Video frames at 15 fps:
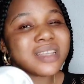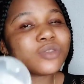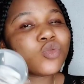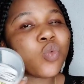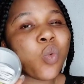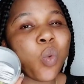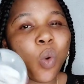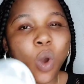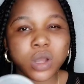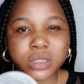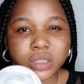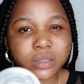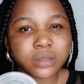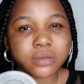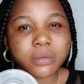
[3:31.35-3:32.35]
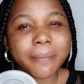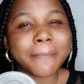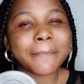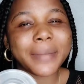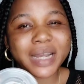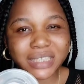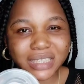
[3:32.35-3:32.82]
It works
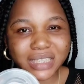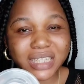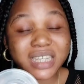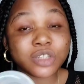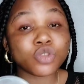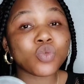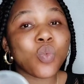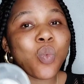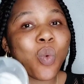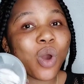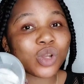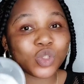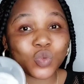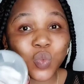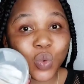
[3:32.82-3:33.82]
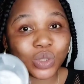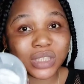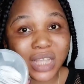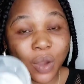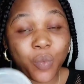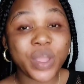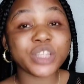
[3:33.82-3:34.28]
magic. It works
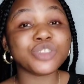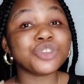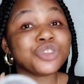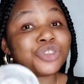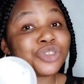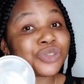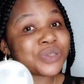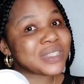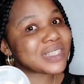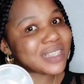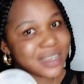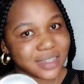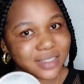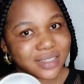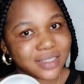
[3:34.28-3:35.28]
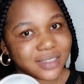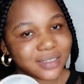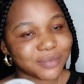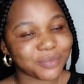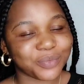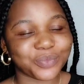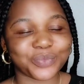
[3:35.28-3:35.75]
wonder. When you use this,